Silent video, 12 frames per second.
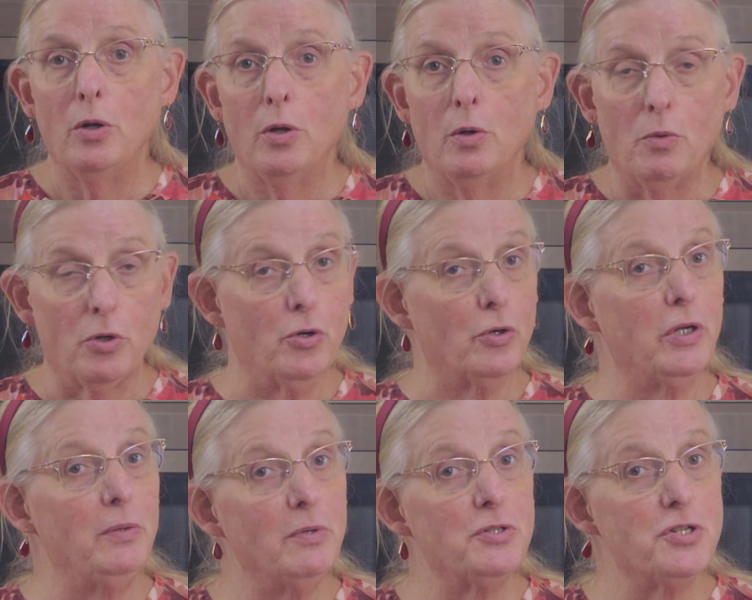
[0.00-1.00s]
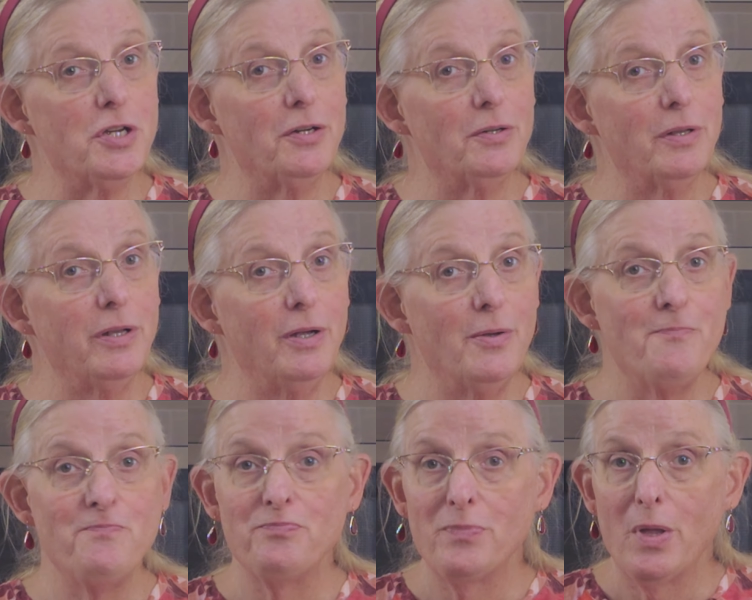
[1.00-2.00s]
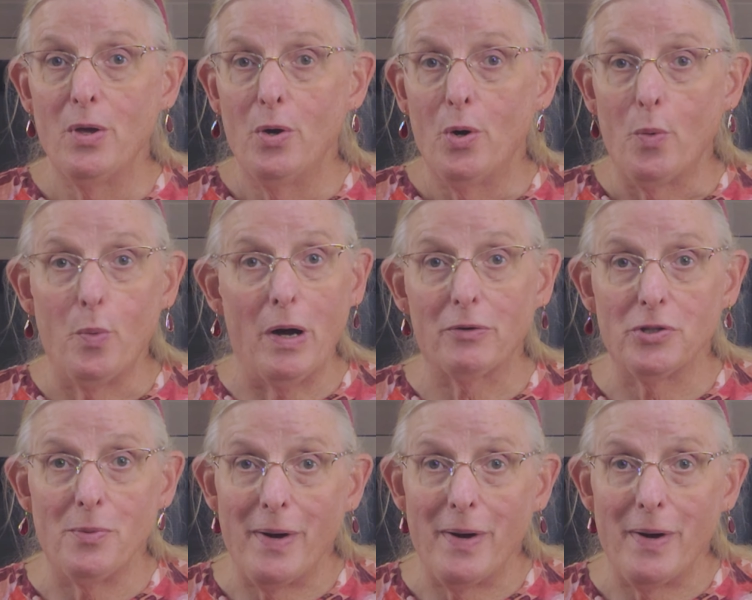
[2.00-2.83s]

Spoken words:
We're cooking with Jill. Welcome to my